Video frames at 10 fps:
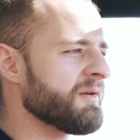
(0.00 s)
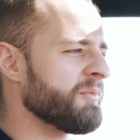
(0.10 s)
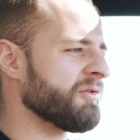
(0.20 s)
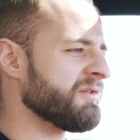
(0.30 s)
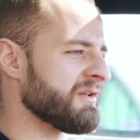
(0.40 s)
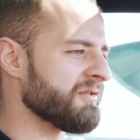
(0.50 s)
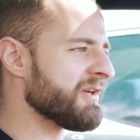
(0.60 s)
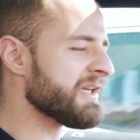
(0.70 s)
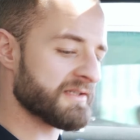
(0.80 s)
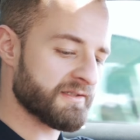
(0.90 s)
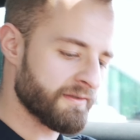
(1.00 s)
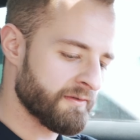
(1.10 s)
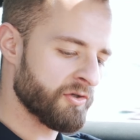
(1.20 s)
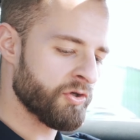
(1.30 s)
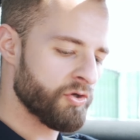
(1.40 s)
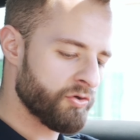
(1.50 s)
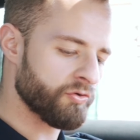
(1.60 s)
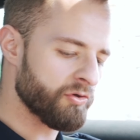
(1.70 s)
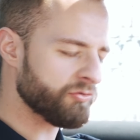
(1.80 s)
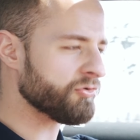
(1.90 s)
about here, is you
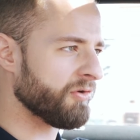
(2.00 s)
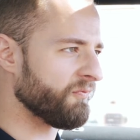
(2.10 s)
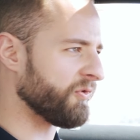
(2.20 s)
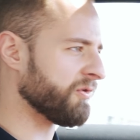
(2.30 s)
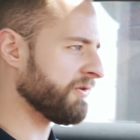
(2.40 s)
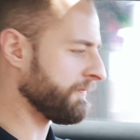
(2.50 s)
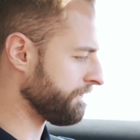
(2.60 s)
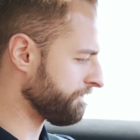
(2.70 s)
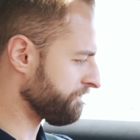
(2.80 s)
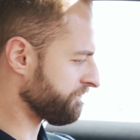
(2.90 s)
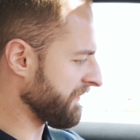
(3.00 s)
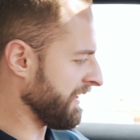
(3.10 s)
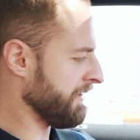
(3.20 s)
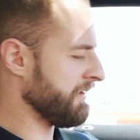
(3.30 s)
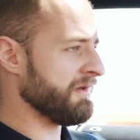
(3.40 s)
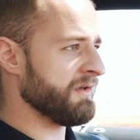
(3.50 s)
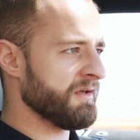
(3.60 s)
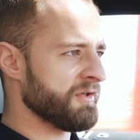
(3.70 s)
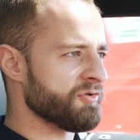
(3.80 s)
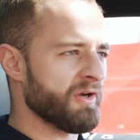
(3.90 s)
go to comfort,
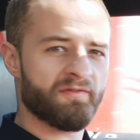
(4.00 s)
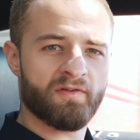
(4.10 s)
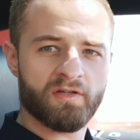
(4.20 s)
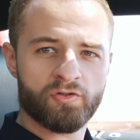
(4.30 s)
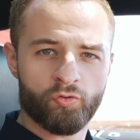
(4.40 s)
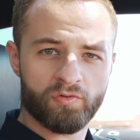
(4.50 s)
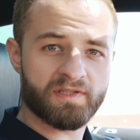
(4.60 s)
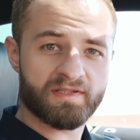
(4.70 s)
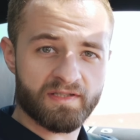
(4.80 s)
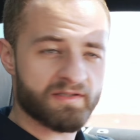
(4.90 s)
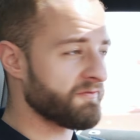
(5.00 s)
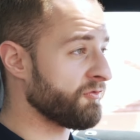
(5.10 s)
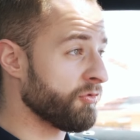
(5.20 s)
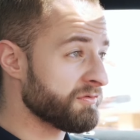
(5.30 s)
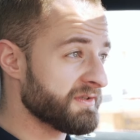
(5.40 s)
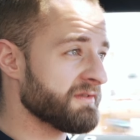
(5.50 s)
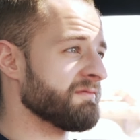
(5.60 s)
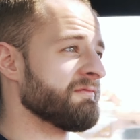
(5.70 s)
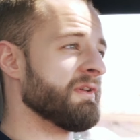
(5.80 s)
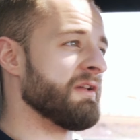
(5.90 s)
you have cooling seats, of course,
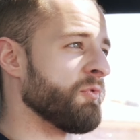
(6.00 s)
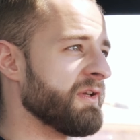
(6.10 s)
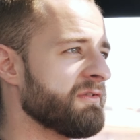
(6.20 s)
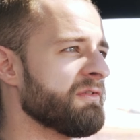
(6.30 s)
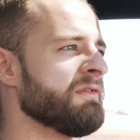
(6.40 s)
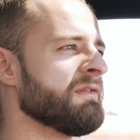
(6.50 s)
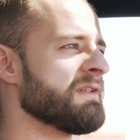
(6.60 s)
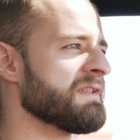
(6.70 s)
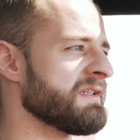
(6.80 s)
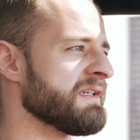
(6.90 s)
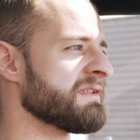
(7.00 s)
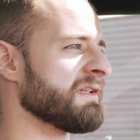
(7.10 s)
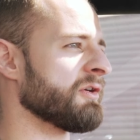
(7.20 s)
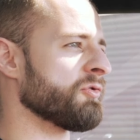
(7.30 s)
in winter, seats that are